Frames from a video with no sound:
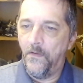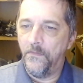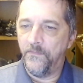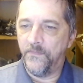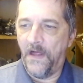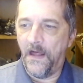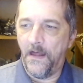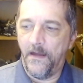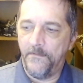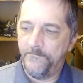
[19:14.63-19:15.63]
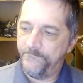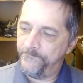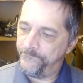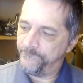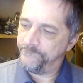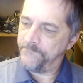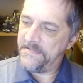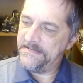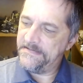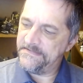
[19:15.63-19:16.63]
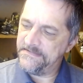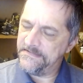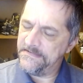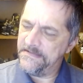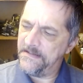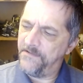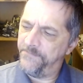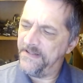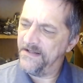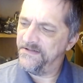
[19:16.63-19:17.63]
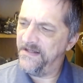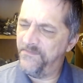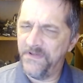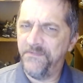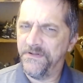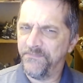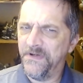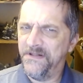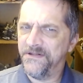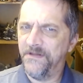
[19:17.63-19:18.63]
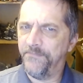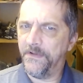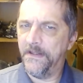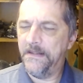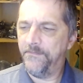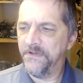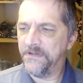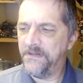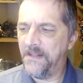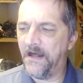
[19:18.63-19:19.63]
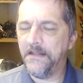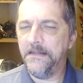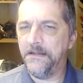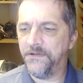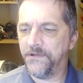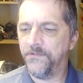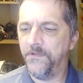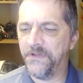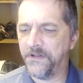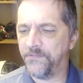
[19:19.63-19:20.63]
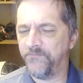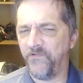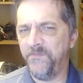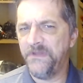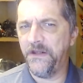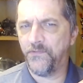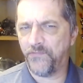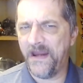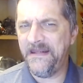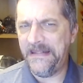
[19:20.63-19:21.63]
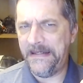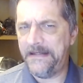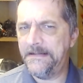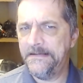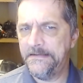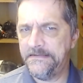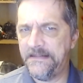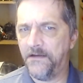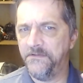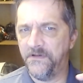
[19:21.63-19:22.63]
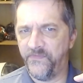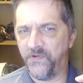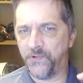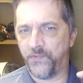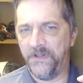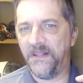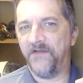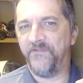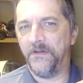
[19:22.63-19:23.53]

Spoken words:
the complexity, it was pretty simple. It was extremely grainy down near the street level.